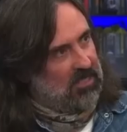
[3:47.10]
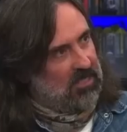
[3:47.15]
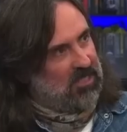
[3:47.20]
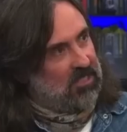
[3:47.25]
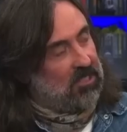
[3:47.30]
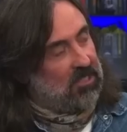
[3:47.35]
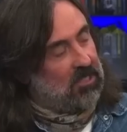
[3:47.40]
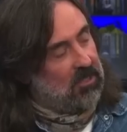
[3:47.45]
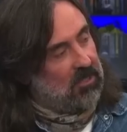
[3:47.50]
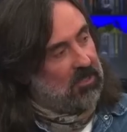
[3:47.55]

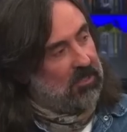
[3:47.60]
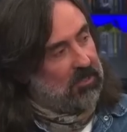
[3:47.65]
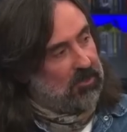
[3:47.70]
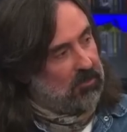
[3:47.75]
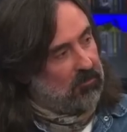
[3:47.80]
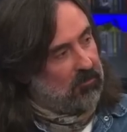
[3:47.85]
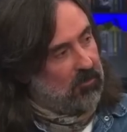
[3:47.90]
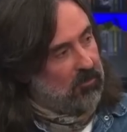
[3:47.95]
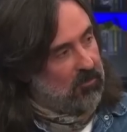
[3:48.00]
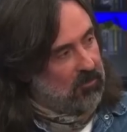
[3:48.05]

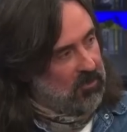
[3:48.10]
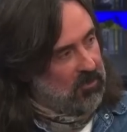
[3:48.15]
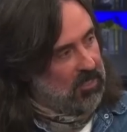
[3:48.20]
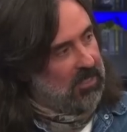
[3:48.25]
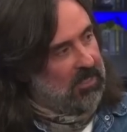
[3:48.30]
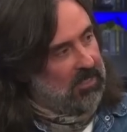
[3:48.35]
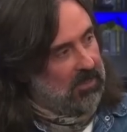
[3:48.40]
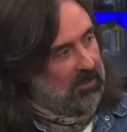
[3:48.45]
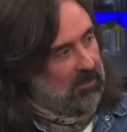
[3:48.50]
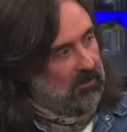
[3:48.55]
discouraged from
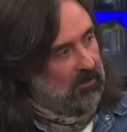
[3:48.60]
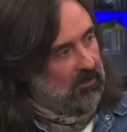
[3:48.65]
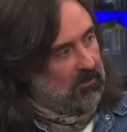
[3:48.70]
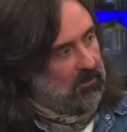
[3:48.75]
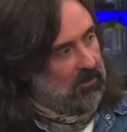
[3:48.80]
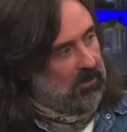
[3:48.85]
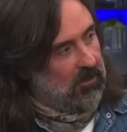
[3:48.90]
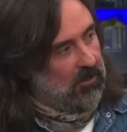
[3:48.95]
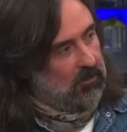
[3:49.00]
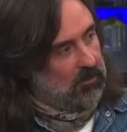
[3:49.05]
thinking
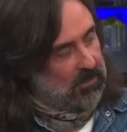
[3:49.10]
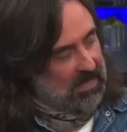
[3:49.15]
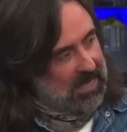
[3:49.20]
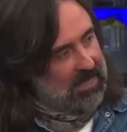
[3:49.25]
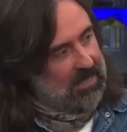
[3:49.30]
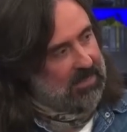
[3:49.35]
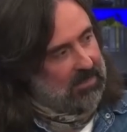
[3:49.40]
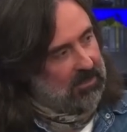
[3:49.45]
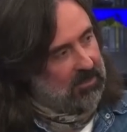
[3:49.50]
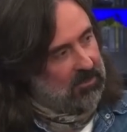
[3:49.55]
that it was
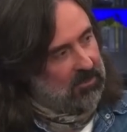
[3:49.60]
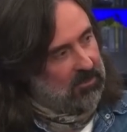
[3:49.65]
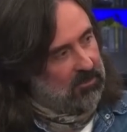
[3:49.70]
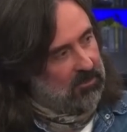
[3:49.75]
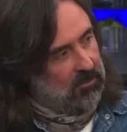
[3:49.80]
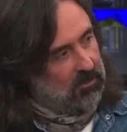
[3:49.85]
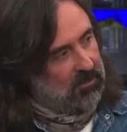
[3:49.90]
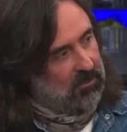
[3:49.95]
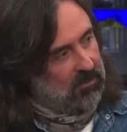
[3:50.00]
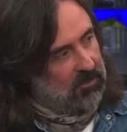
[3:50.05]
anything to
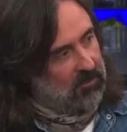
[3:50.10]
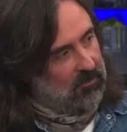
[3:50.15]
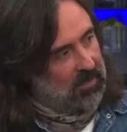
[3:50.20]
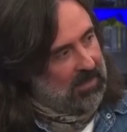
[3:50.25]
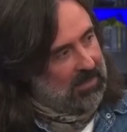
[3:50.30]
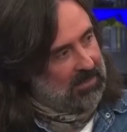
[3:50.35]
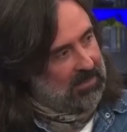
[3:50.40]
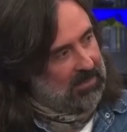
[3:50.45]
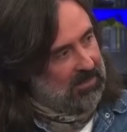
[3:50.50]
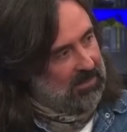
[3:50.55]
do with the
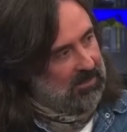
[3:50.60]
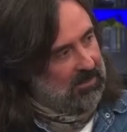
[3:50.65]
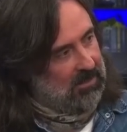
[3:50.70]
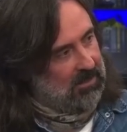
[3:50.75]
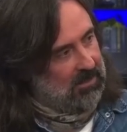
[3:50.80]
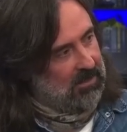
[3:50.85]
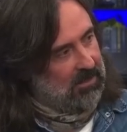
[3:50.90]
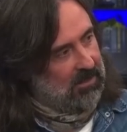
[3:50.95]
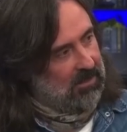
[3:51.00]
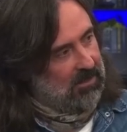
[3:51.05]
vaccine.